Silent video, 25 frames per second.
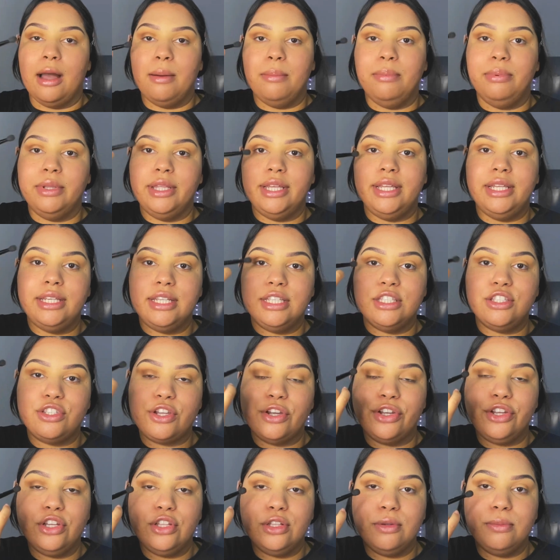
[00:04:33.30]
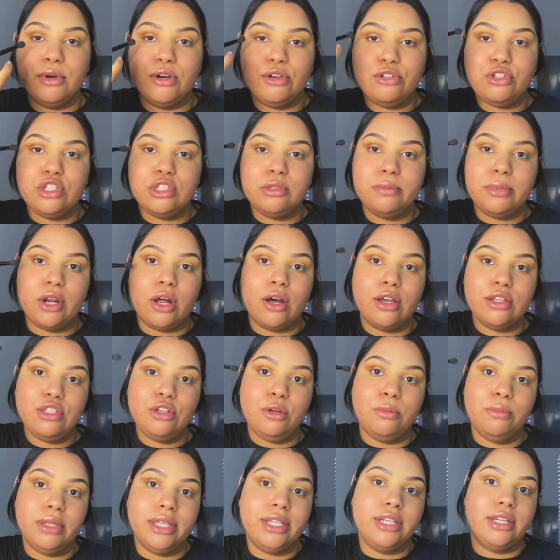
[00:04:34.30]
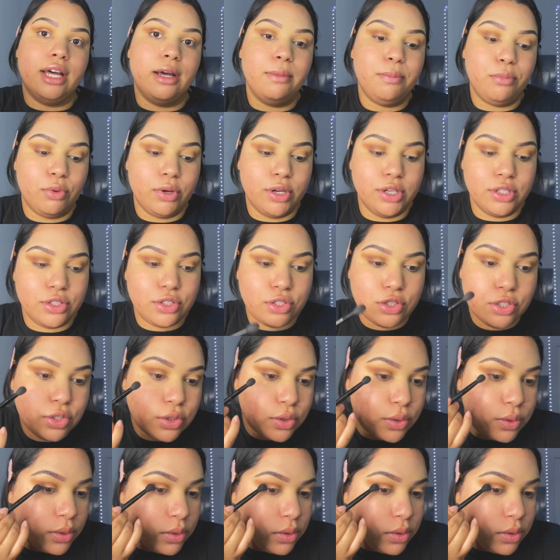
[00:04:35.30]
blend in circular motions, but also blend upwards too.